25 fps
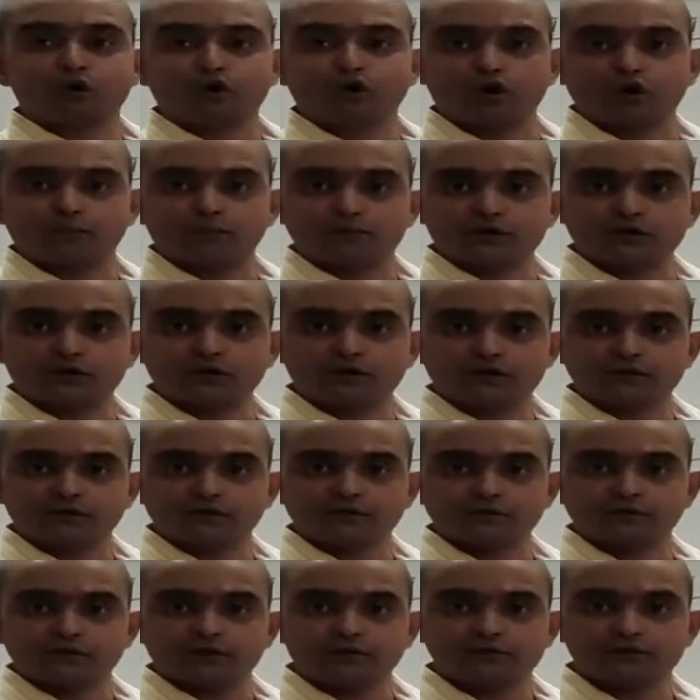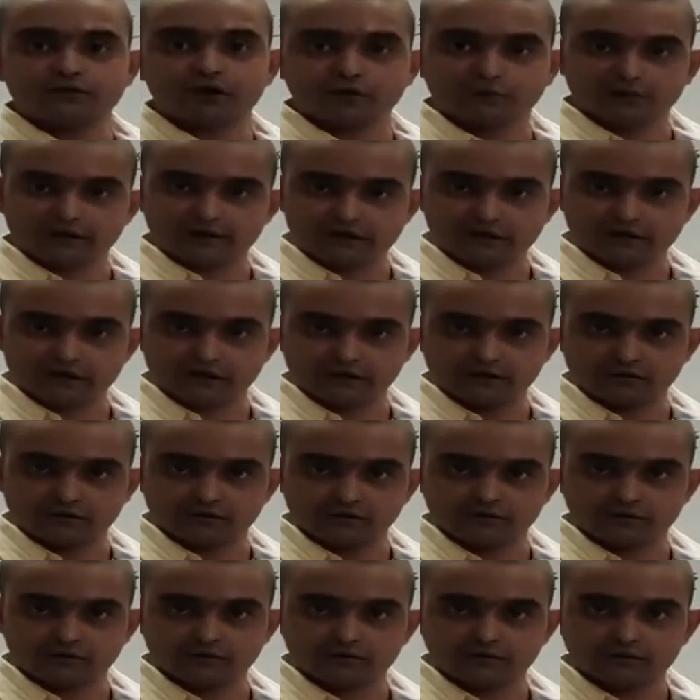prompts of the question,
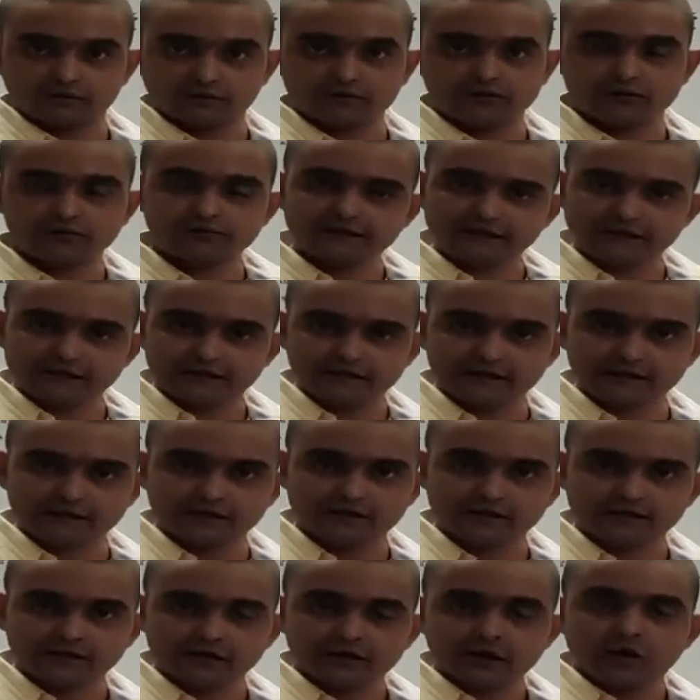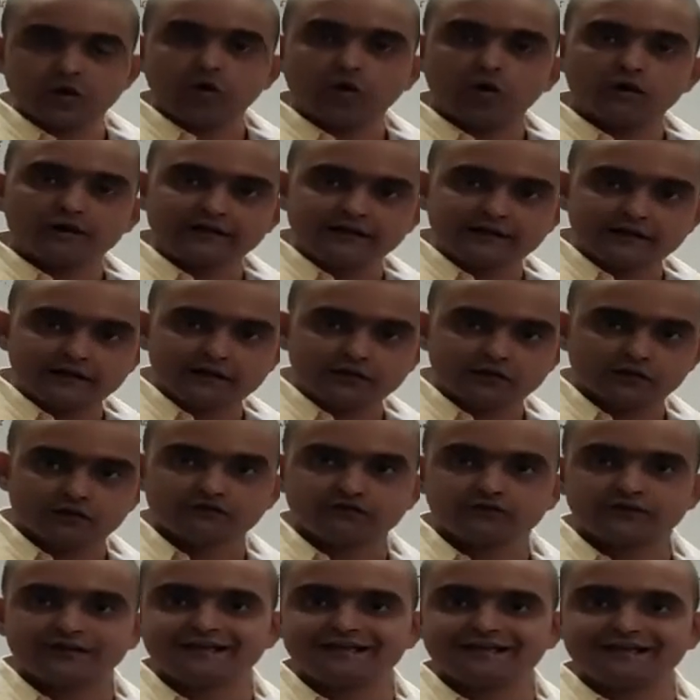which means on each
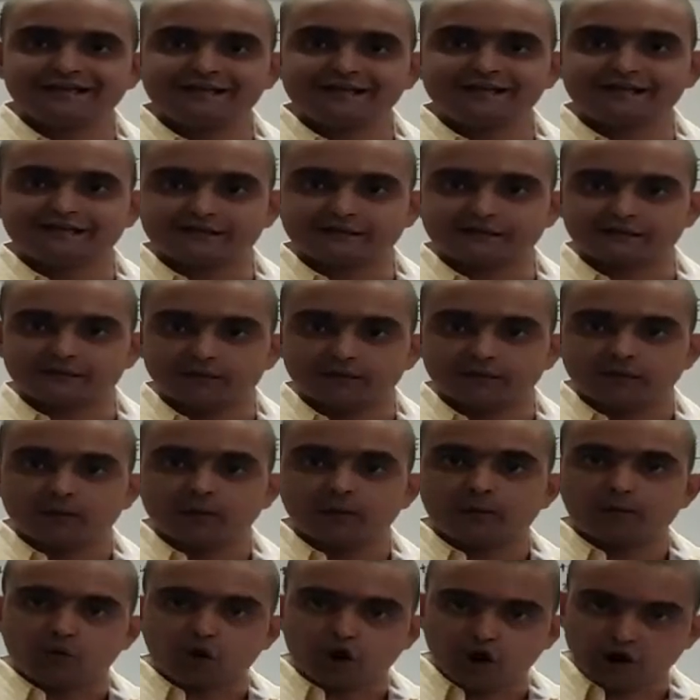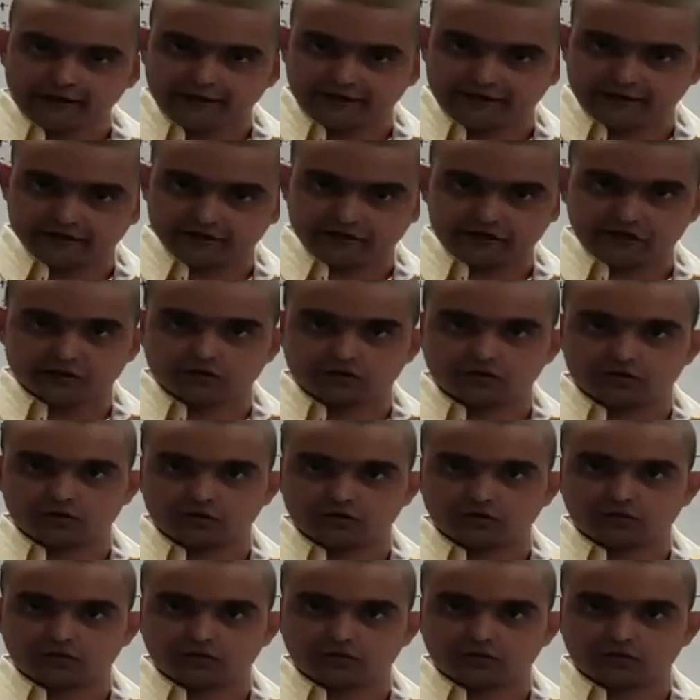of these points